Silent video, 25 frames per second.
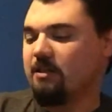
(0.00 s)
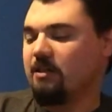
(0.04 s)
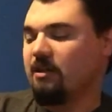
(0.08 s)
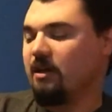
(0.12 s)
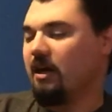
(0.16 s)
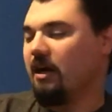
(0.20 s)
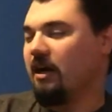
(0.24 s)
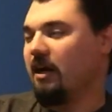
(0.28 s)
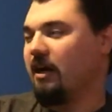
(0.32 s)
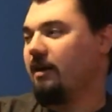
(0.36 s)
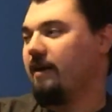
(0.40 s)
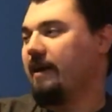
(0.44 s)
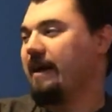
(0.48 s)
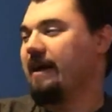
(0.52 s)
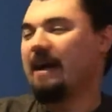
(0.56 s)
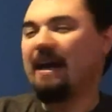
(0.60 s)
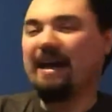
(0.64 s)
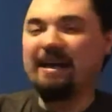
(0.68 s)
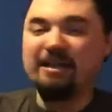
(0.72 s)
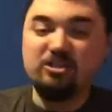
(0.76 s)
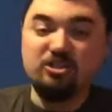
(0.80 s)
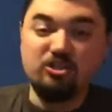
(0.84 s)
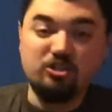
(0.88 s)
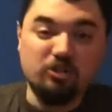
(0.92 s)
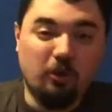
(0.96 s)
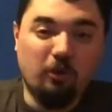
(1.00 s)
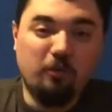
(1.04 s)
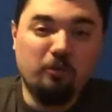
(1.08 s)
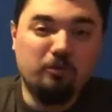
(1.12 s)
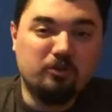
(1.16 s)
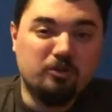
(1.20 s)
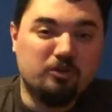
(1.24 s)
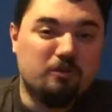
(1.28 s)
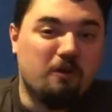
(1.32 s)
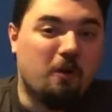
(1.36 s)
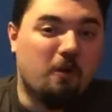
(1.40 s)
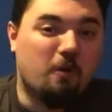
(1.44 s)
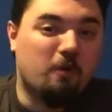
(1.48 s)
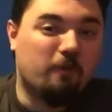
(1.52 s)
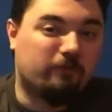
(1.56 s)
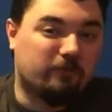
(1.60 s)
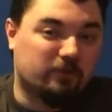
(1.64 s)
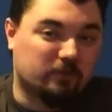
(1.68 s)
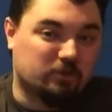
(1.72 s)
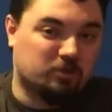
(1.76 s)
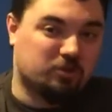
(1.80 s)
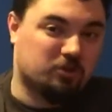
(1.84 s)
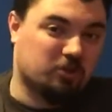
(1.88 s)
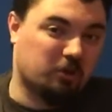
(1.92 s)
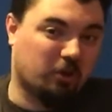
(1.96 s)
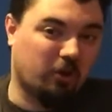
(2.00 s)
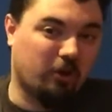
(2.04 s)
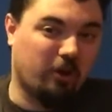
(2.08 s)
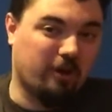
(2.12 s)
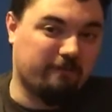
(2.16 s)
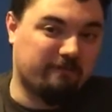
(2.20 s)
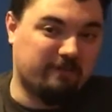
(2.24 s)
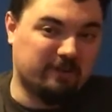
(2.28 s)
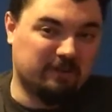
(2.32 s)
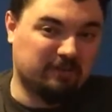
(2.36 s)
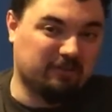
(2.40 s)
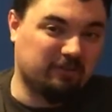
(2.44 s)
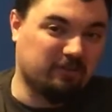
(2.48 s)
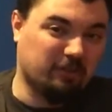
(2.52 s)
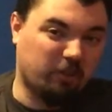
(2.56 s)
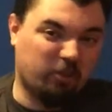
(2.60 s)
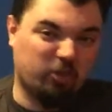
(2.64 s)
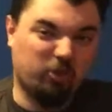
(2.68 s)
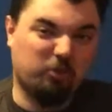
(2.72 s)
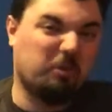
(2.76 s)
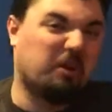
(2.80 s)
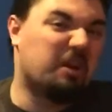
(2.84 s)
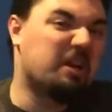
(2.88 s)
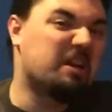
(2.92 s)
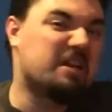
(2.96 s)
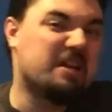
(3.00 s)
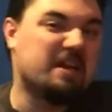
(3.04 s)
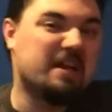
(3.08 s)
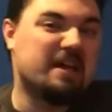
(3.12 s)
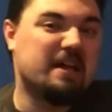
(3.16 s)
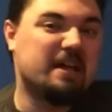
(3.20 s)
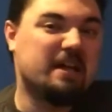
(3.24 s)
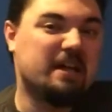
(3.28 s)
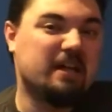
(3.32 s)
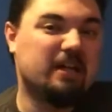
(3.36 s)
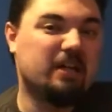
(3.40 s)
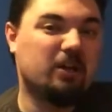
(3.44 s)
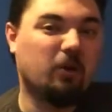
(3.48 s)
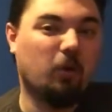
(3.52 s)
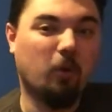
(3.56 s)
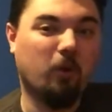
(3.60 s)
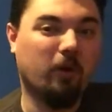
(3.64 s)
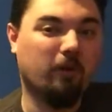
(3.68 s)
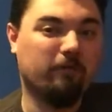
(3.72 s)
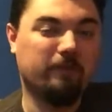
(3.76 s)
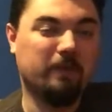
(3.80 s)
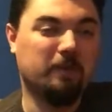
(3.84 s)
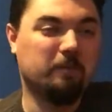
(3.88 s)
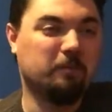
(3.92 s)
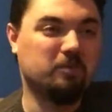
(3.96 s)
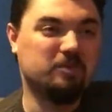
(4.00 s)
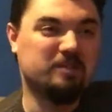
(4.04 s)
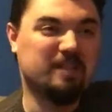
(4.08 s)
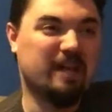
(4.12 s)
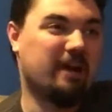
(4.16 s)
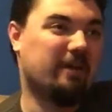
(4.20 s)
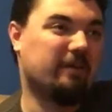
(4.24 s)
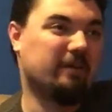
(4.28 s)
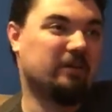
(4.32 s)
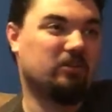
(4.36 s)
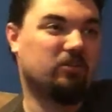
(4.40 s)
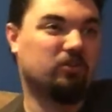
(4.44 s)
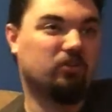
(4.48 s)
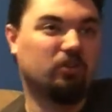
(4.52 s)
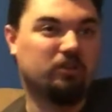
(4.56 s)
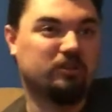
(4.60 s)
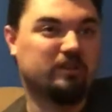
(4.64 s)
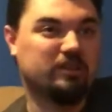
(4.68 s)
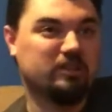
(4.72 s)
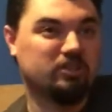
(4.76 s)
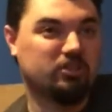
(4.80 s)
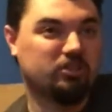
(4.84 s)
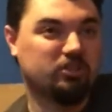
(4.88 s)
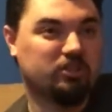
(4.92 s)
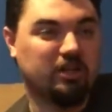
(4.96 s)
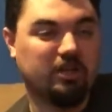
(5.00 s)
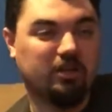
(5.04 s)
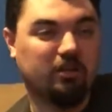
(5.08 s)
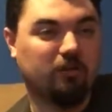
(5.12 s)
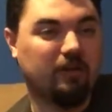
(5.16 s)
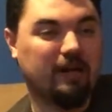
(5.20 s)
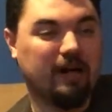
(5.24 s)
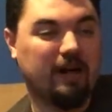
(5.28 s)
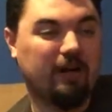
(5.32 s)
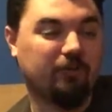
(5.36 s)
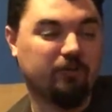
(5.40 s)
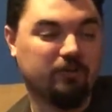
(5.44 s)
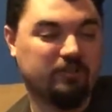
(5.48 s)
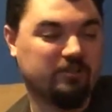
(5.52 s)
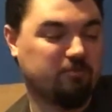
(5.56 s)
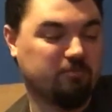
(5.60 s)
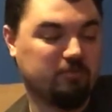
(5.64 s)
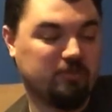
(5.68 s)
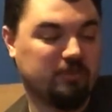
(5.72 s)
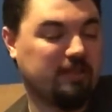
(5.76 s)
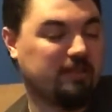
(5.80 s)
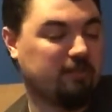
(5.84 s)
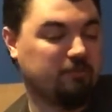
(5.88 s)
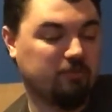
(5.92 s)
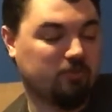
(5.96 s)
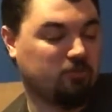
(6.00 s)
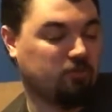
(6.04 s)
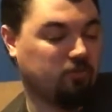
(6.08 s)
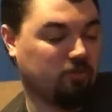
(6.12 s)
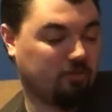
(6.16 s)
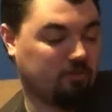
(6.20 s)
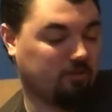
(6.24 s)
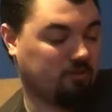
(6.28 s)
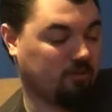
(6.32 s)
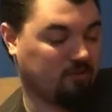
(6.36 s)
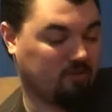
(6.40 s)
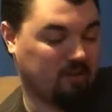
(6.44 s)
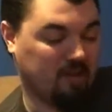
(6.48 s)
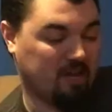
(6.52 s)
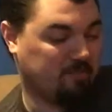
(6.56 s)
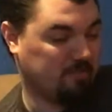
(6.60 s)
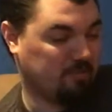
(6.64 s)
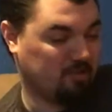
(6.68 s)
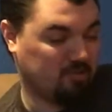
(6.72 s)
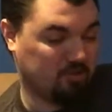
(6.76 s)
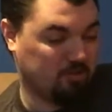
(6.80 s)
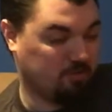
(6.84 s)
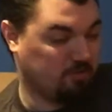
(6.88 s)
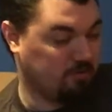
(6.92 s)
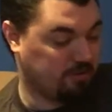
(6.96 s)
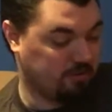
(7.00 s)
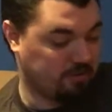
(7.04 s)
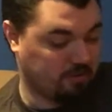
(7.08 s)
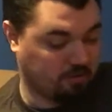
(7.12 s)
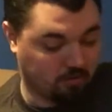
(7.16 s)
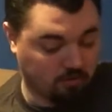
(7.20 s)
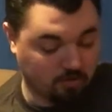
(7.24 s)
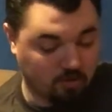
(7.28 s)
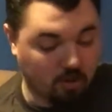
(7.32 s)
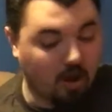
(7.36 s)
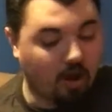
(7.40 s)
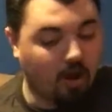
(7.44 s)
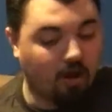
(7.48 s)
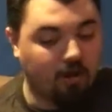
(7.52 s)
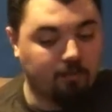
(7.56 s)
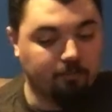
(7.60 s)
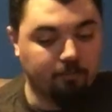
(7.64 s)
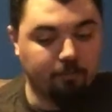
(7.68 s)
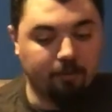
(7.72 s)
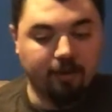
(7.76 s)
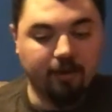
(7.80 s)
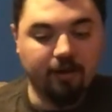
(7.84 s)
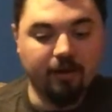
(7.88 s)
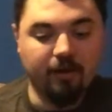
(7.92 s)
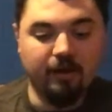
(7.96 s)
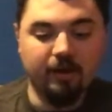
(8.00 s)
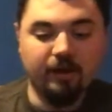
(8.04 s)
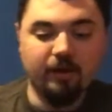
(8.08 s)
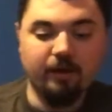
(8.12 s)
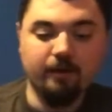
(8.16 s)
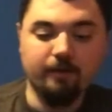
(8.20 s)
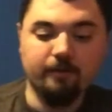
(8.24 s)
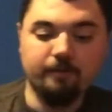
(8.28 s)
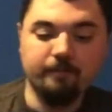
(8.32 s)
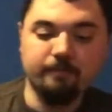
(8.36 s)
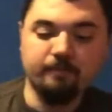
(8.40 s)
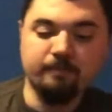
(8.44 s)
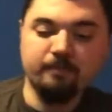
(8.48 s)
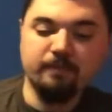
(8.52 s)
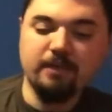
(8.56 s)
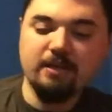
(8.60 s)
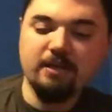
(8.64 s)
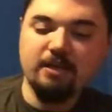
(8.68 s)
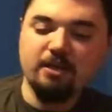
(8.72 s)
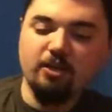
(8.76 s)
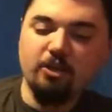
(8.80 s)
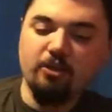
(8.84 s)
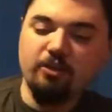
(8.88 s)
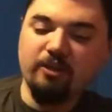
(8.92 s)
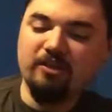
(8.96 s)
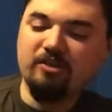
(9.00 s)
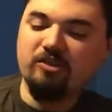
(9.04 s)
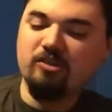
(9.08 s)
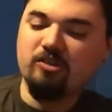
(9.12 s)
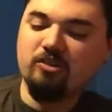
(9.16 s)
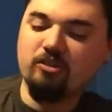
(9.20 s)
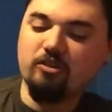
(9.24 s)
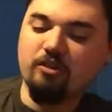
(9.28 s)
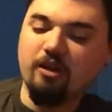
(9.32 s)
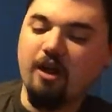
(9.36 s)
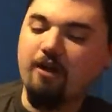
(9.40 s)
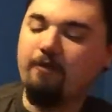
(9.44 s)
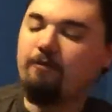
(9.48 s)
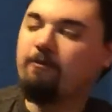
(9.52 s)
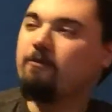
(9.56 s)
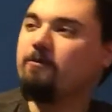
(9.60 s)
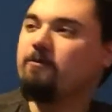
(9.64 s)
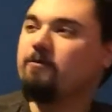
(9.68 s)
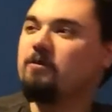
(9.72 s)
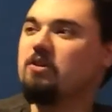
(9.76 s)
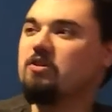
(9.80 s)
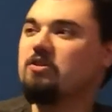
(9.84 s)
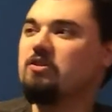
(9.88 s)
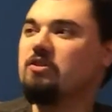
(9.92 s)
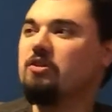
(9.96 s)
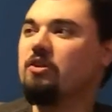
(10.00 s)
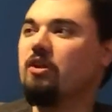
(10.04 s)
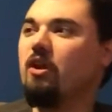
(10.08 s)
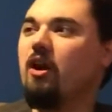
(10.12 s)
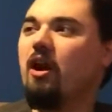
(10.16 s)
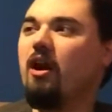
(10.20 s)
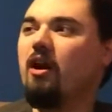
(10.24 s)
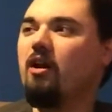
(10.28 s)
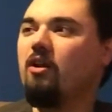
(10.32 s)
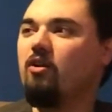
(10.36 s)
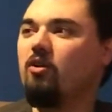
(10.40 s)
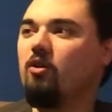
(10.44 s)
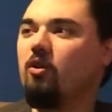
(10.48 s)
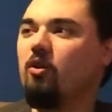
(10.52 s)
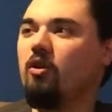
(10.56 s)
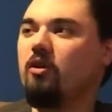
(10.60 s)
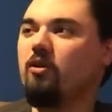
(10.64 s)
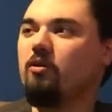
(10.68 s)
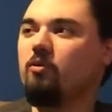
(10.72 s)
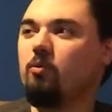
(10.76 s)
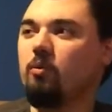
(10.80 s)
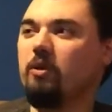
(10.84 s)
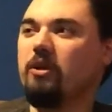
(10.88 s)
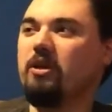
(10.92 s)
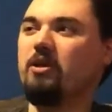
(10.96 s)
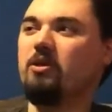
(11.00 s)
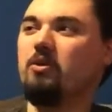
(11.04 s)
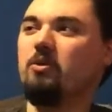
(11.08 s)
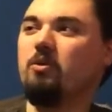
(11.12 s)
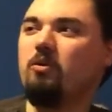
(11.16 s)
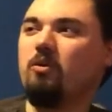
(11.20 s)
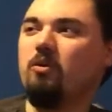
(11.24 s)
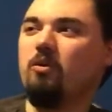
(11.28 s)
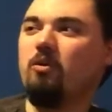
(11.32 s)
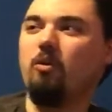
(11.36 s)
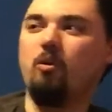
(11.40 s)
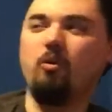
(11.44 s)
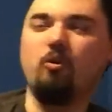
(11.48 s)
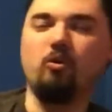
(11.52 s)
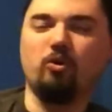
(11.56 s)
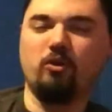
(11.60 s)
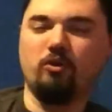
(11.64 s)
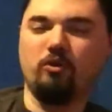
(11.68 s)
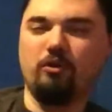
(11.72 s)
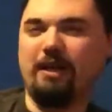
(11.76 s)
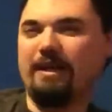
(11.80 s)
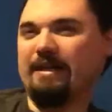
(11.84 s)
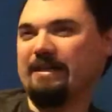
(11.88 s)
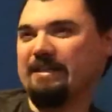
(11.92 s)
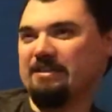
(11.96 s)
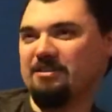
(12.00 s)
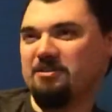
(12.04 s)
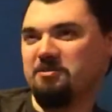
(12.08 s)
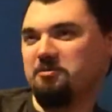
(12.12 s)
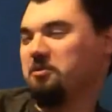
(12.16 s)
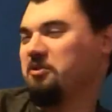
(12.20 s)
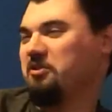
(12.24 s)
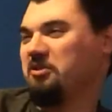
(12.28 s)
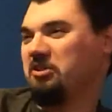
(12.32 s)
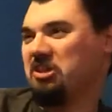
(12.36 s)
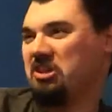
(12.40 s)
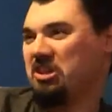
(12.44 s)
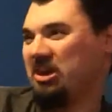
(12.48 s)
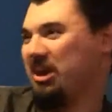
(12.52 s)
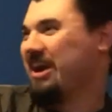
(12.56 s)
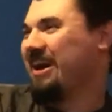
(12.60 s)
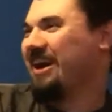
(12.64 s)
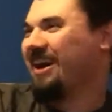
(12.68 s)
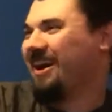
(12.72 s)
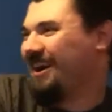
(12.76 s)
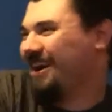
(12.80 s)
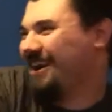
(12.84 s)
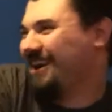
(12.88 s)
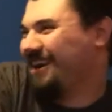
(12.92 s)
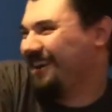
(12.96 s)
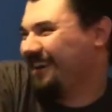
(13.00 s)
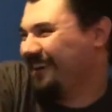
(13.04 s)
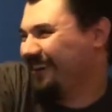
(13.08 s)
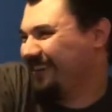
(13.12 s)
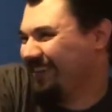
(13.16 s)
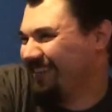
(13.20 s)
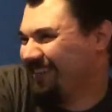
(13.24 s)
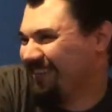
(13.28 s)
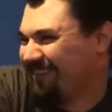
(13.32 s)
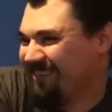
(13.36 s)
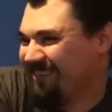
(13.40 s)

Uh, and I don't know for sure if it's the 3D or if it was how it looked in general, how this it would look the same in 2D or not. But um, this stuff does not look real or like it's really there.